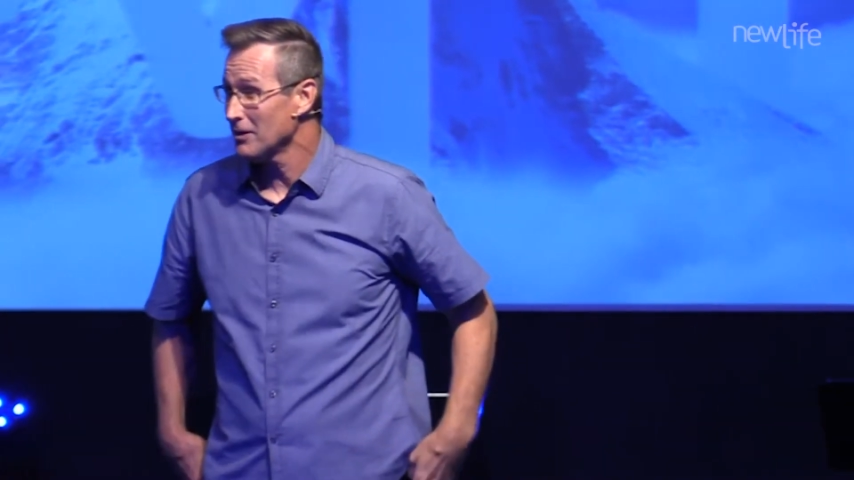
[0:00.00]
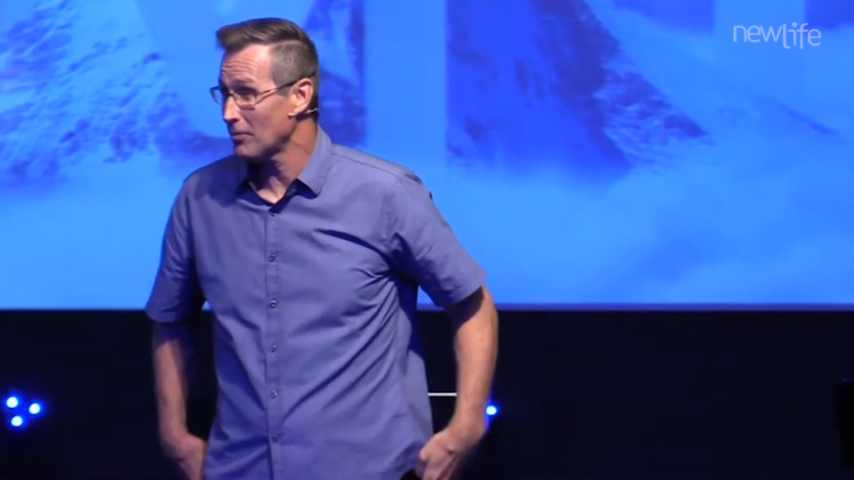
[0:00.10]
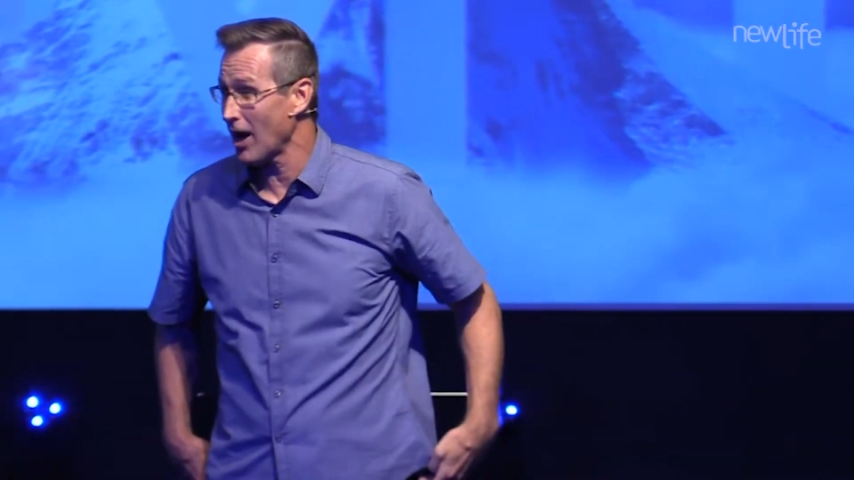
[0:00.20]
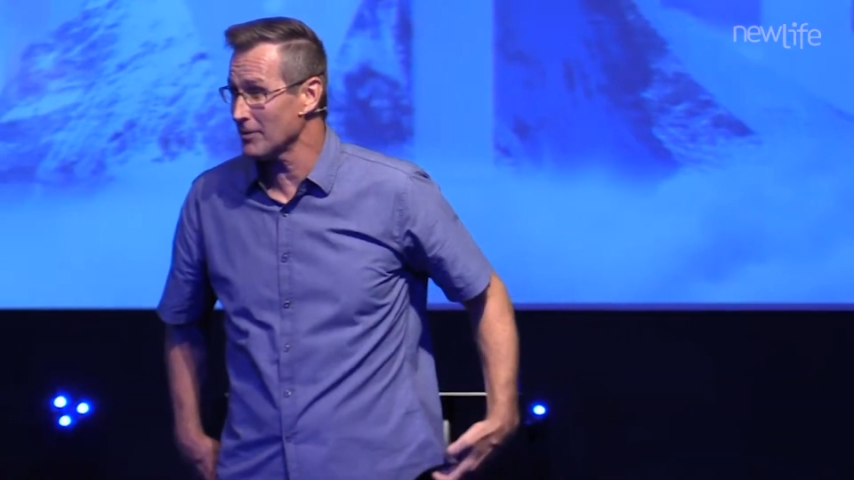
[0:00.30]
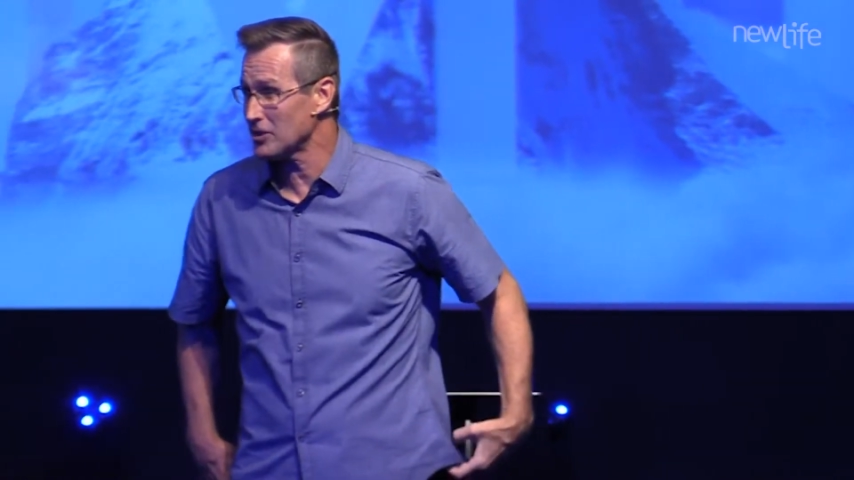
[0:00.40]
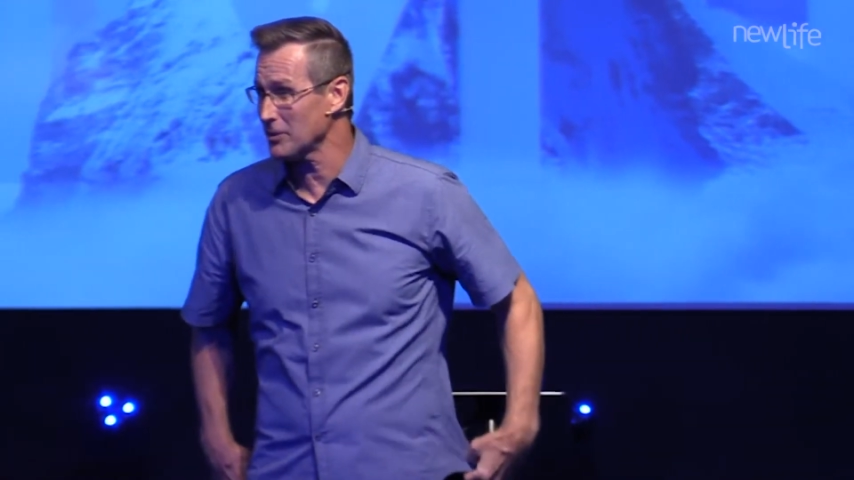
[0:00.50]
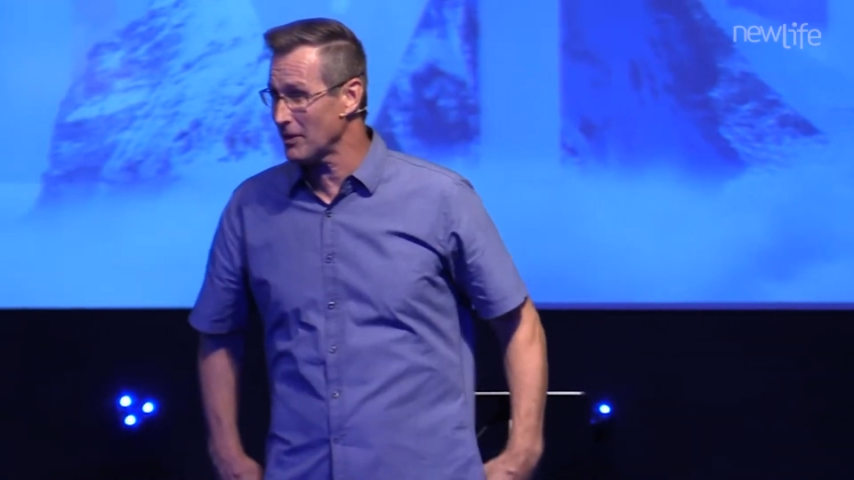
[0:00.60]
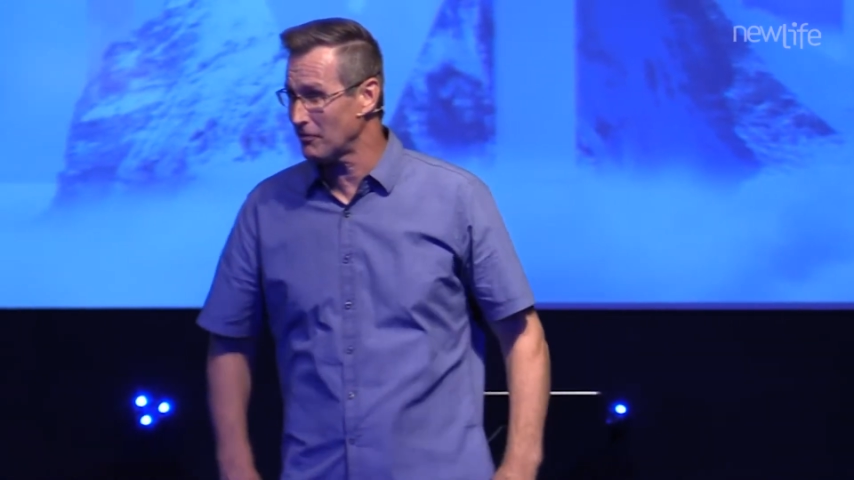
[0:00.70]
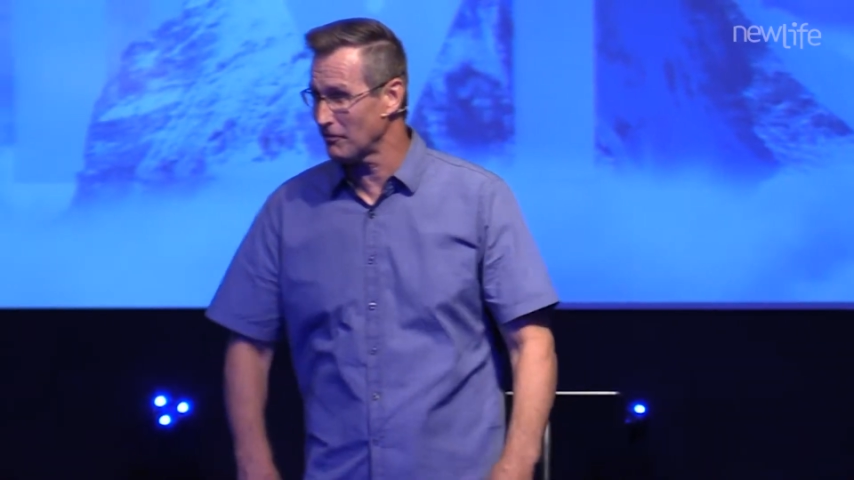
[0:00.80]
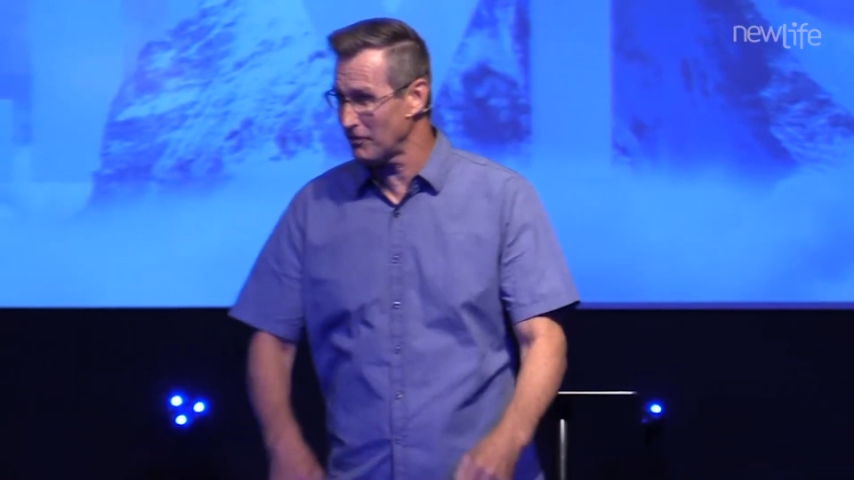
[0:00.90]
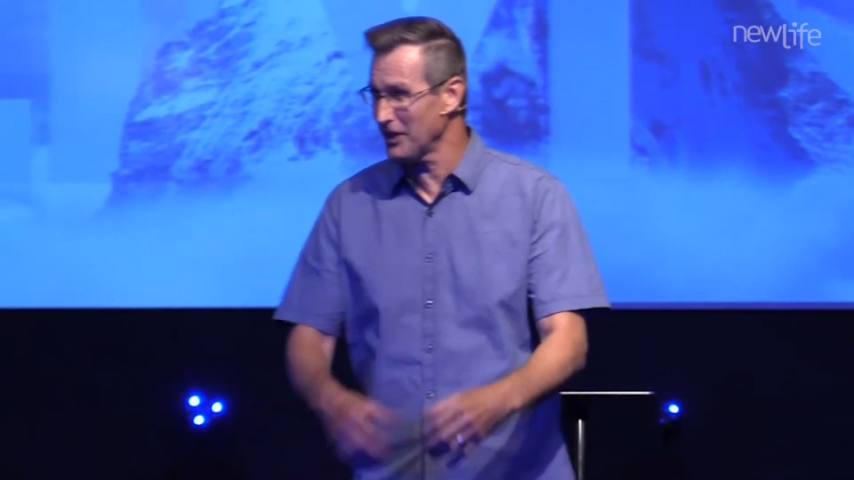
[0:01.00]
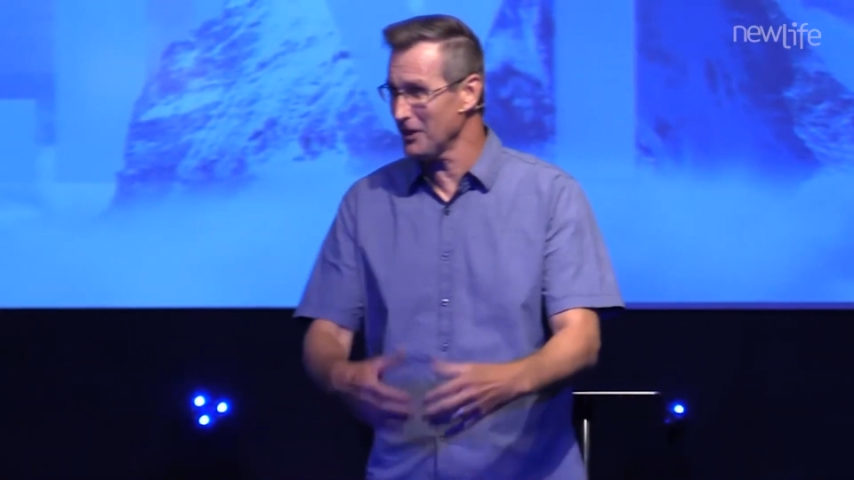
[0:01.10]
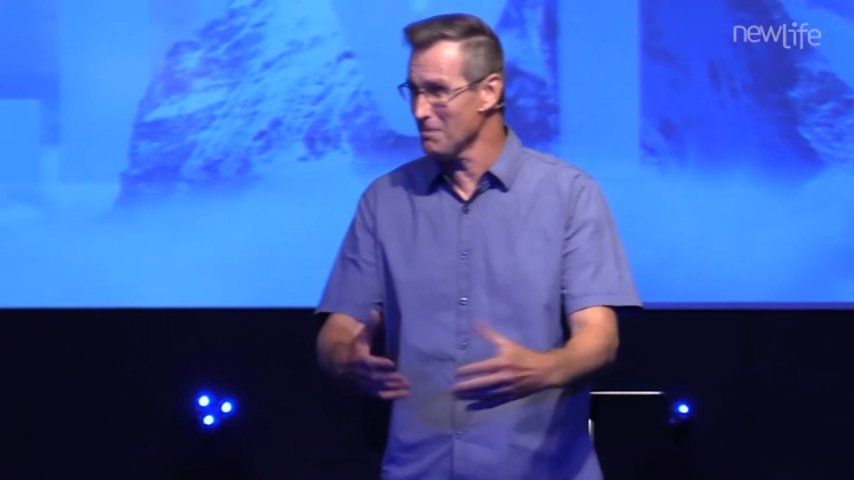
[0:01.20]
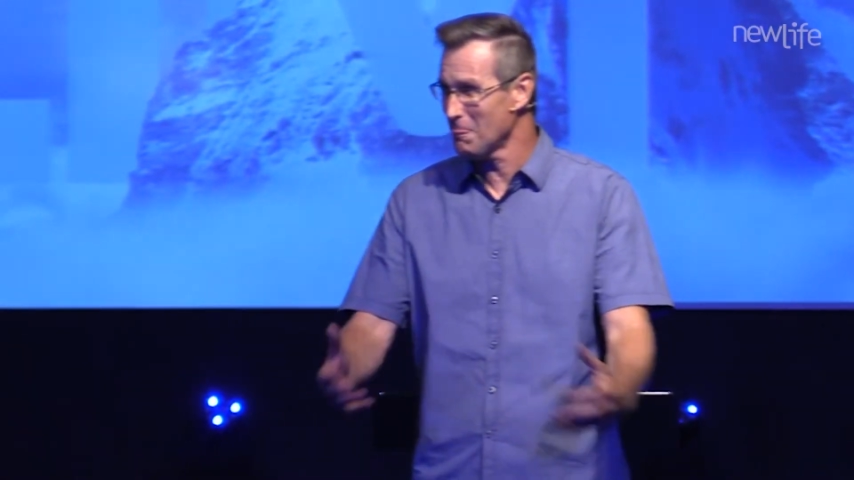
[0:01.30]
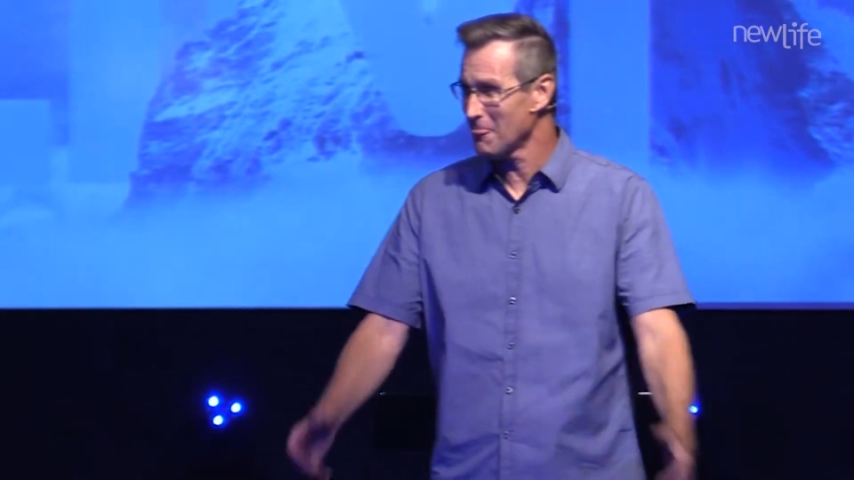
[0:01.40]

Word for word: promise to be fulfilled?